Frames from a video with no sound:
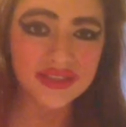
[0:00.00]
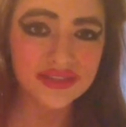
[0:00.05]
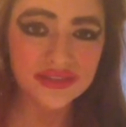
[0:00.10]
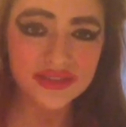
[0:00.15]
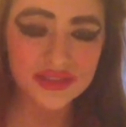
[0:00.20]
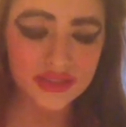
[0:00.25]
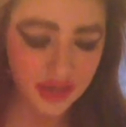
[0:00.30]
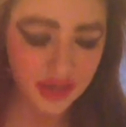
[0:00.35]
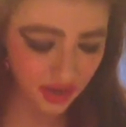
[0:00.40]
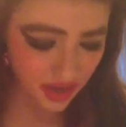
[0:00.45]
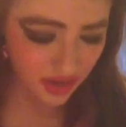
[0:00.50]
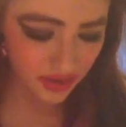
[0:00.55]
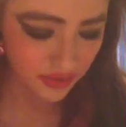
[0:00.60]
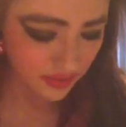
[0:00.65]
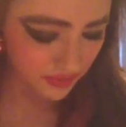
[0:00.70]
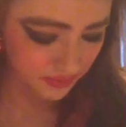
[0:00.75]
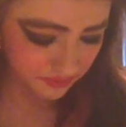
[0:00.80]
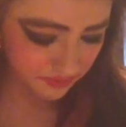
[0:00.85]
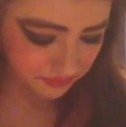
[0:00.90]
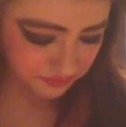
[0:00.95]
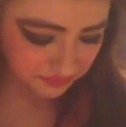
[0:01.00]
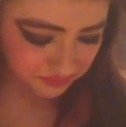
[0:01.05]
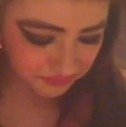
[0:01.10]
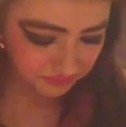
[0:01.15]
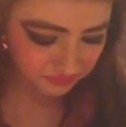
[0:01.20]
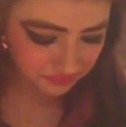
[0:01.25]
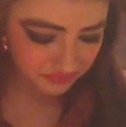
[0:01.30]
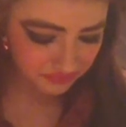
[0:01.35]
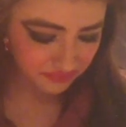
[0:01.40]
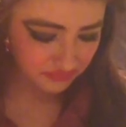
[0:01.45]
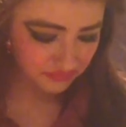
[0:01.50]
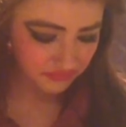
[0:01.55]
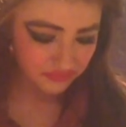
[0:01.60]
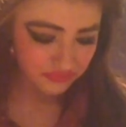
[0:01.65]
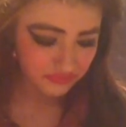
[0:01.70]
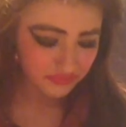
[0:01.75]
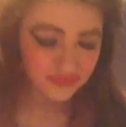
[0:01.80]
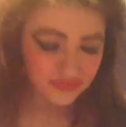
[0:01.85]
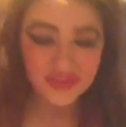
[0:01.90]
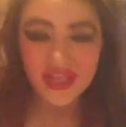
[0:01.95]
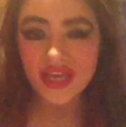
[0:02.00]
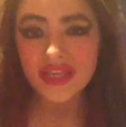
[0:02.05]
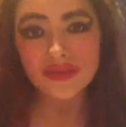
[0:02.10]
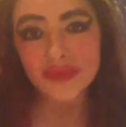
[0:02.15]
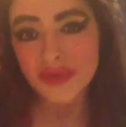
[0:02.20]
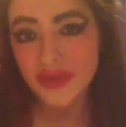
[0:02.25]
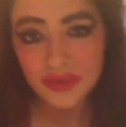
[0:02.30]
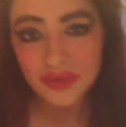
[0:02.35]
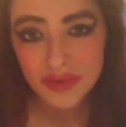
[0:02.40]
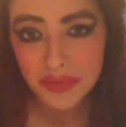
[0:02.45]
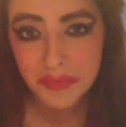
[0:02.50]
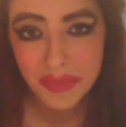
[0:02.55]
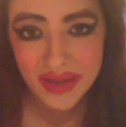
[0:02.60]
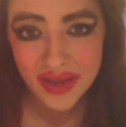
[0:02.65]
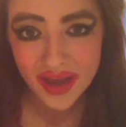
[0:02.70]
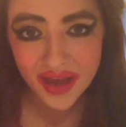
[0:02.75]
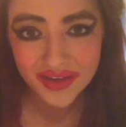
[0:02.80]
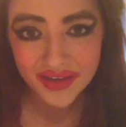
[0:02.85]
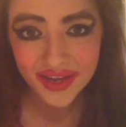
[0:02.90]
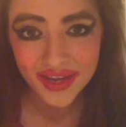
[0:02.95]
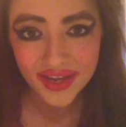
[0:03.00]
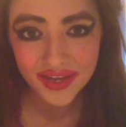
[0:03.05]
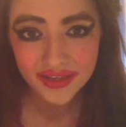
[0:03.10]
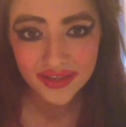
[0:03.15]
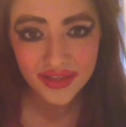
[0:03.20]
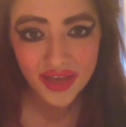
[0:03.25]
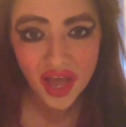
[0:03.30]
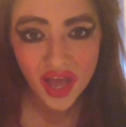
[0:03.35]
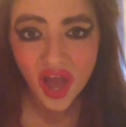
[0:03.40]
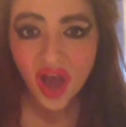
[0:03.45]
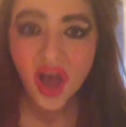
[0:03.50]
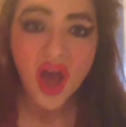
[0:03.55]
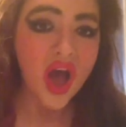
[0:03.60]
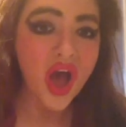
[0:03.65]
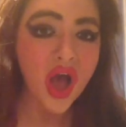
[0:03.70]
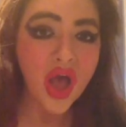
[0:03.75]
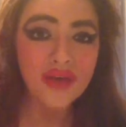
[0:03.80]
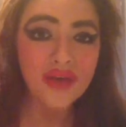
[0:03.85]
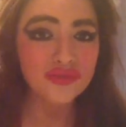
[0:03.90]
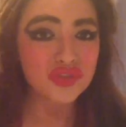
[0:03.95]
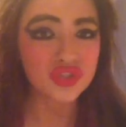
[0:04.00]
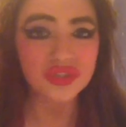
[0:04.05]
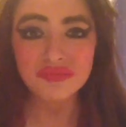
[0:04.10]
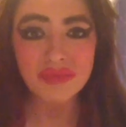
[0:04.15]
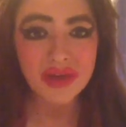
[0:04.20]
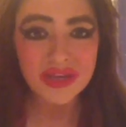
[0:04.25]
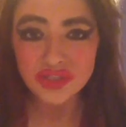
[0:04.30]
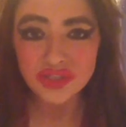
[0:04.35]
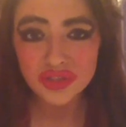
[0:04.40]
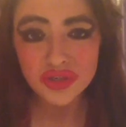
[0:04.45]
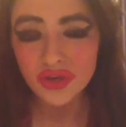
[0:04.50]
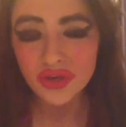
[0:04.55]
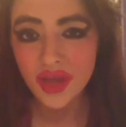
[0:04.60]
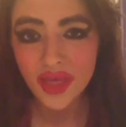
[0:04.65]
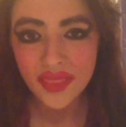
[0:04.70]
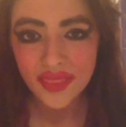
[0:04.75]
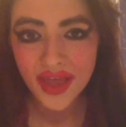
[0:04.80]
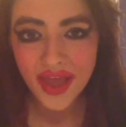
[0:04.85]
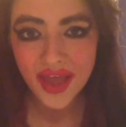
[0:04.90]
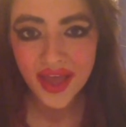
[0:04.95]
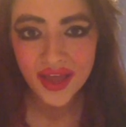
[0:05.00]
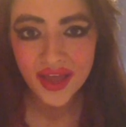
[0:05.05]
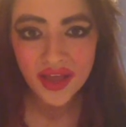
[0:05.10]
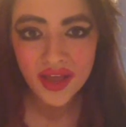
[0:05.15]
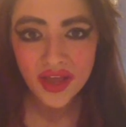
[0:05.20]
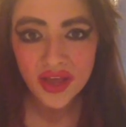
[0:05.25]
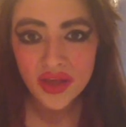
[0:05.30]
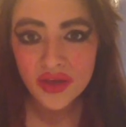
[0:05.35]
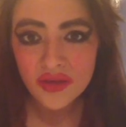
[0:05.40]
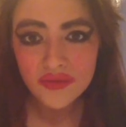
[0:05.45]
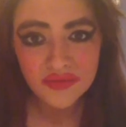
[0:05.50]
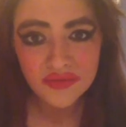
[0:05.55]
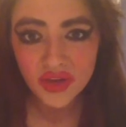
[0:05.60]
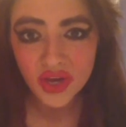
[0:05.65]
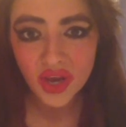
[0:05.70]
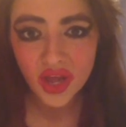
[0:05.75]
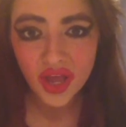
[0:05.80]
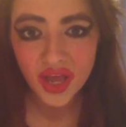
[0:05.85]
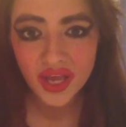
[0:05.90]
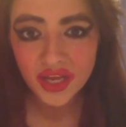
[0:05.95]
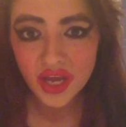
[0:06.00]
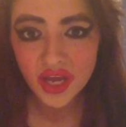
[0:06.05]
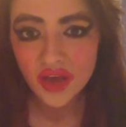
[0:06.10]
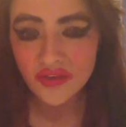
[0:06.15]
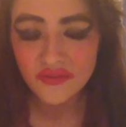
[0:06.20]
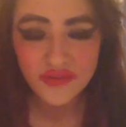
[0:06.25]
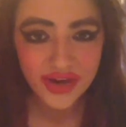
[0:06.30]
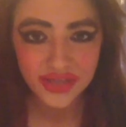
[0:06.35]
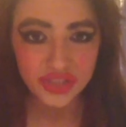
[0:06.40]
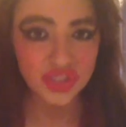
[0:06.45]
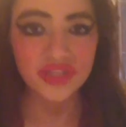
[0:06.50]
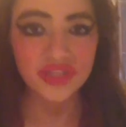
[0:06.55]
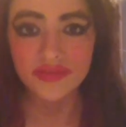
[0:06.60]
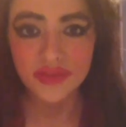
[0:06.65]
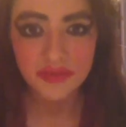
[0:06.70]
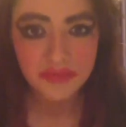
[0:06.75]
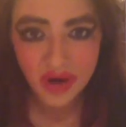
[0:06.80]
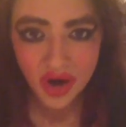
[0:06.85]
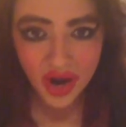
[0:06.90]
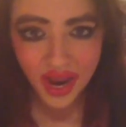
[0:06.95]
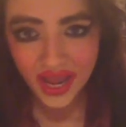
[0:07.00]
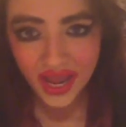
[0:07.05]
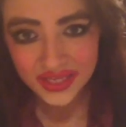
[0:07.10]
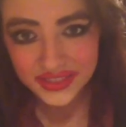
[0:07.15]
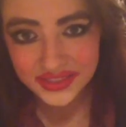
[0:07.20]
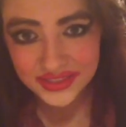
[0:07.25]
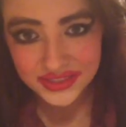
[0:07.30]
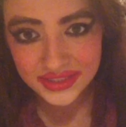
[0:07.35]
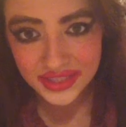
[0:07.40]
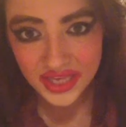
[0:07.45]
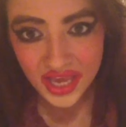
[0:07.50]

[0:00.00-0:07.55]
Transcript: So that's where you want to be, honey. I've just made you look like that for like a fraction of the price.